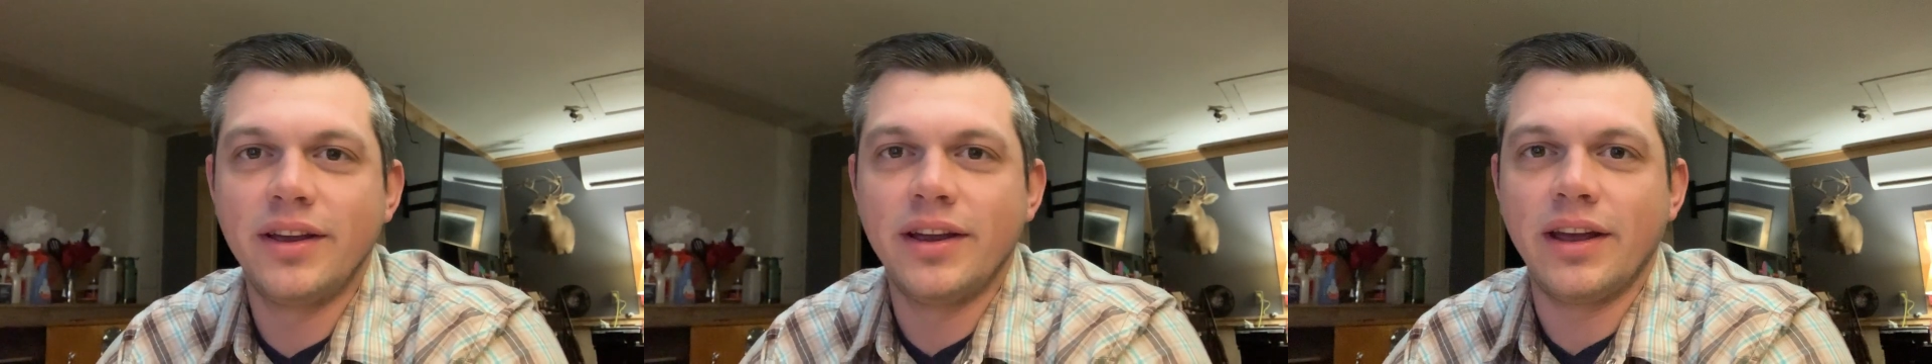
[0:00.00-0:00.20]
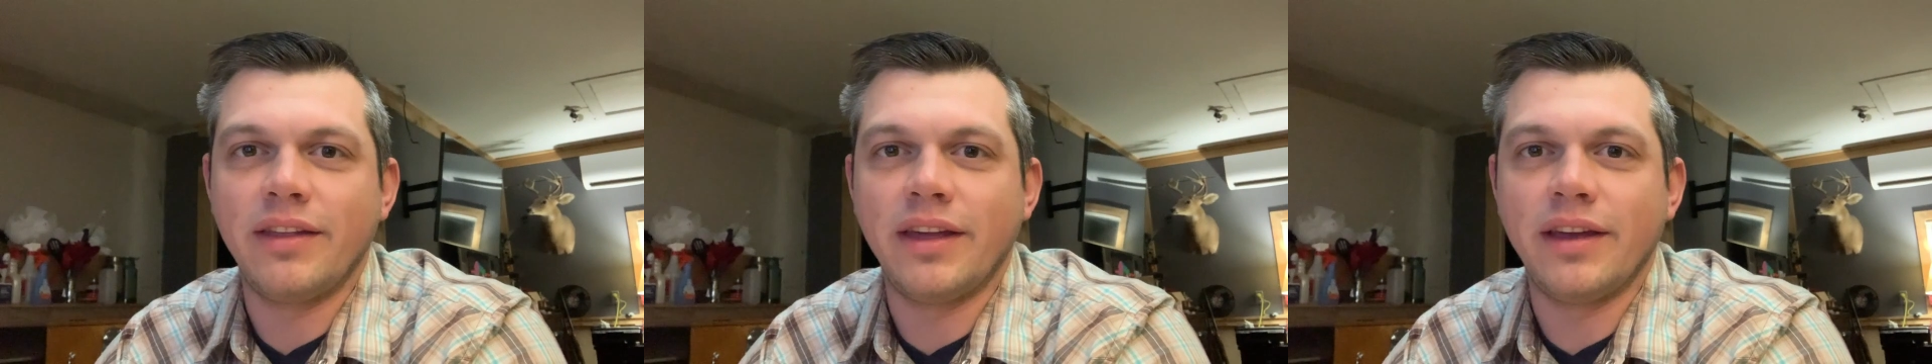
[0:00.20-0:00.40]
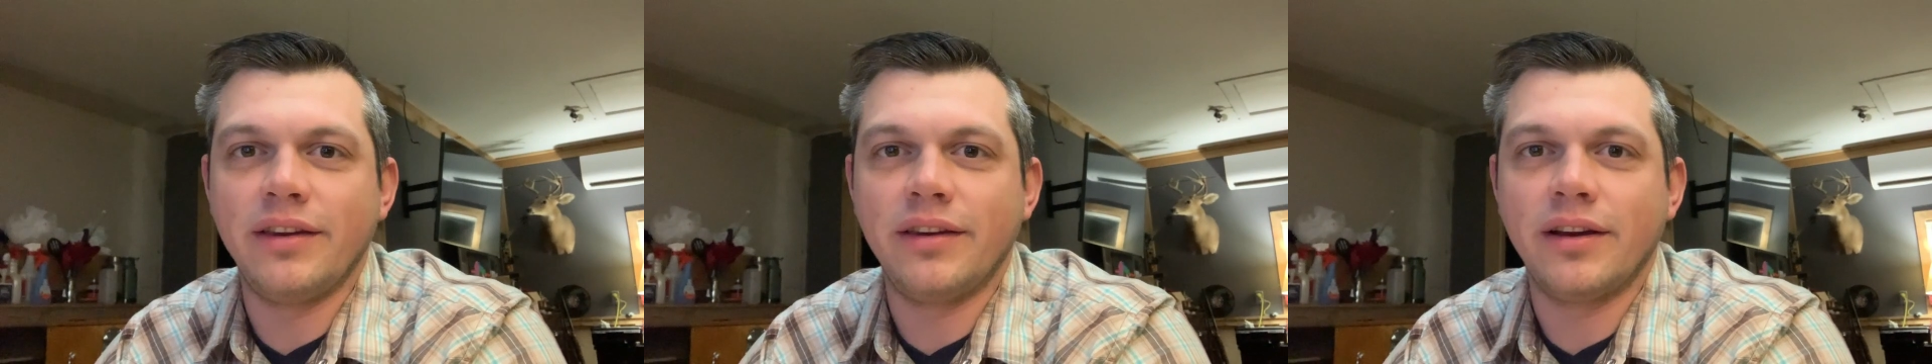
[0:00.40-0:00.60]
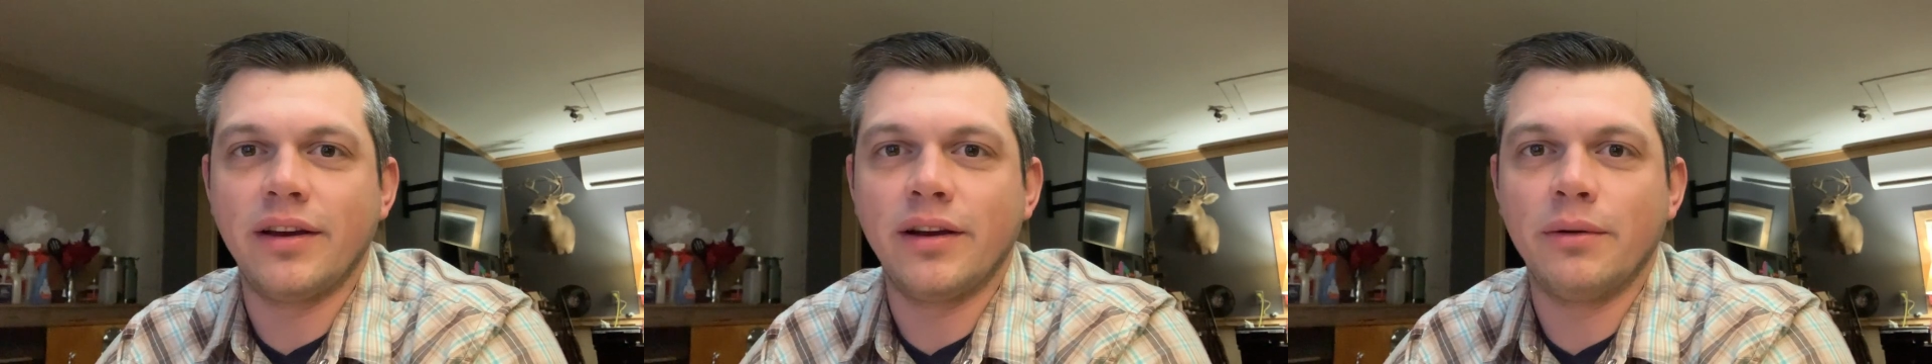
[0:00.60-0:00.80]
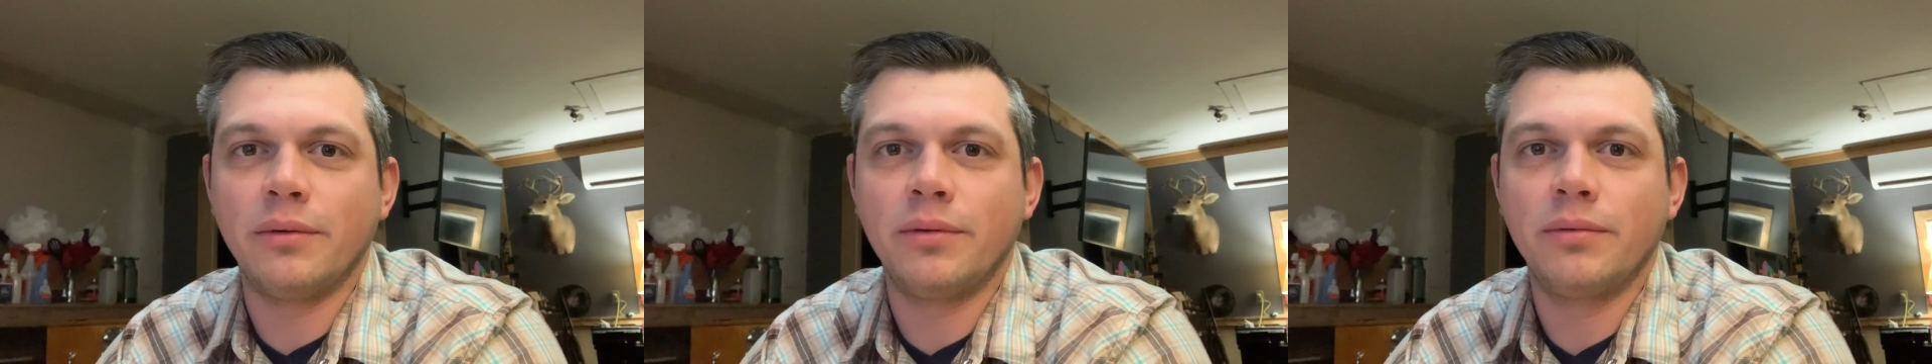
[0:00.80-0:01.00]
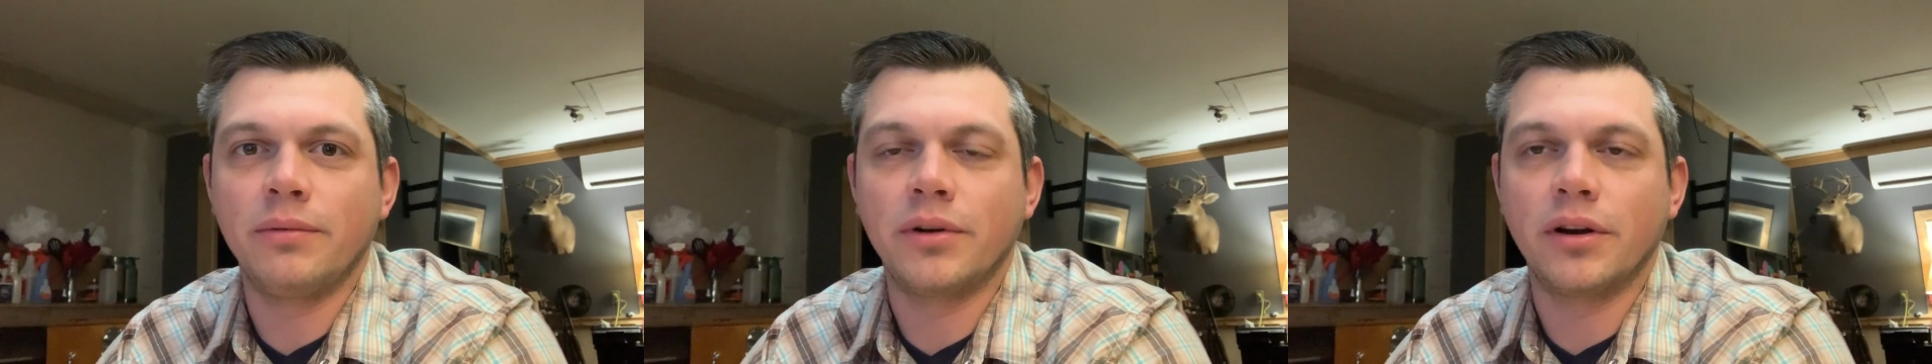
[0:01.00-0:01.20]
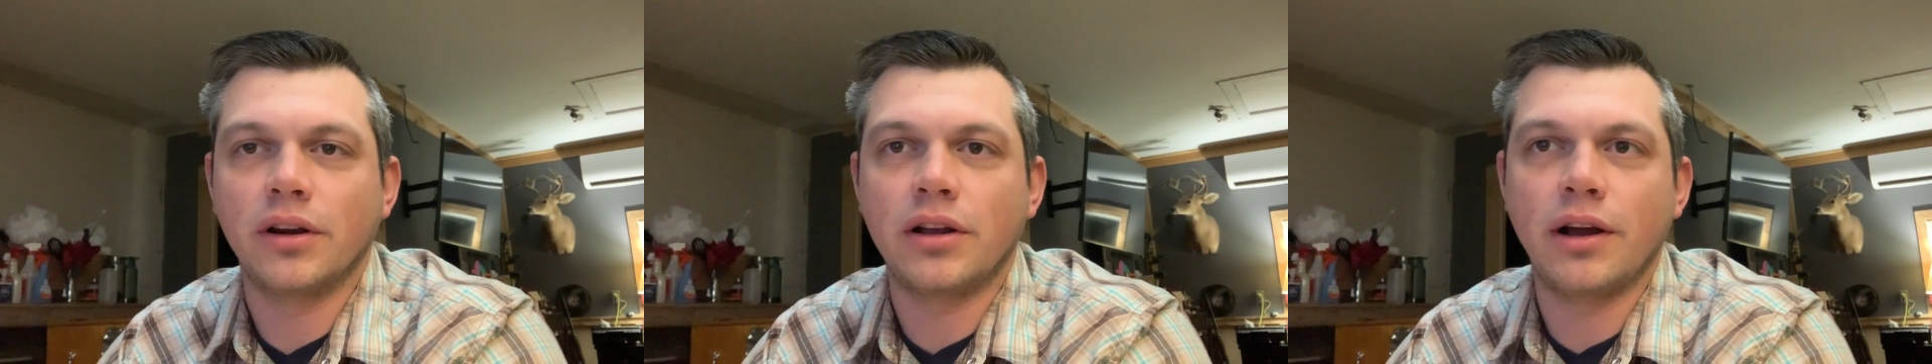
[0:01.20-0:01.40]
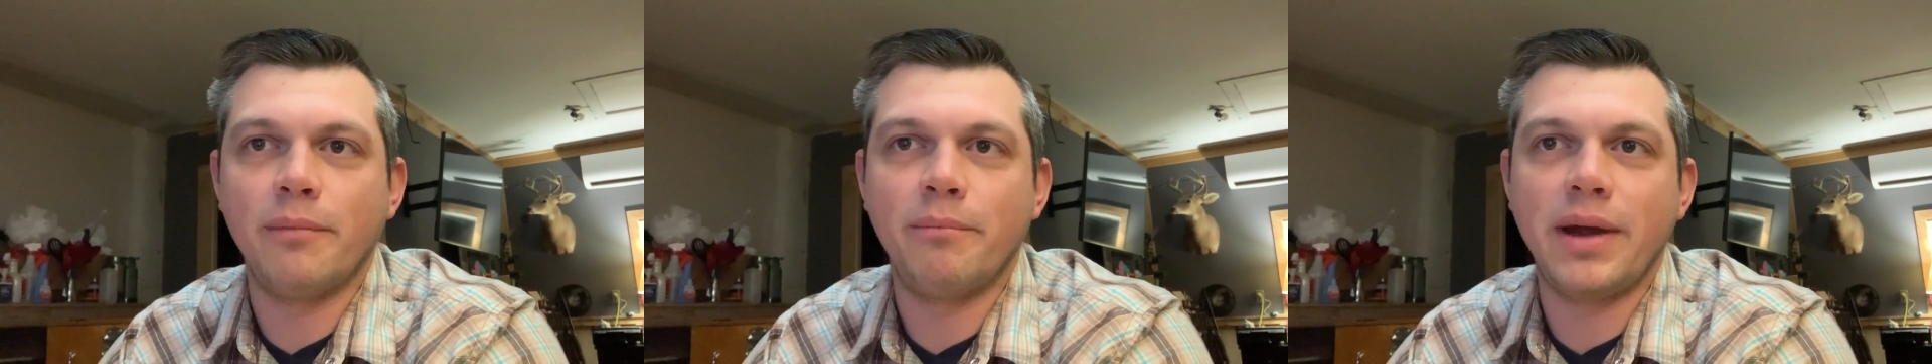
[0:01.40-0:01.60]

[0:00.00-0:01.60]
And then uh, we're going to come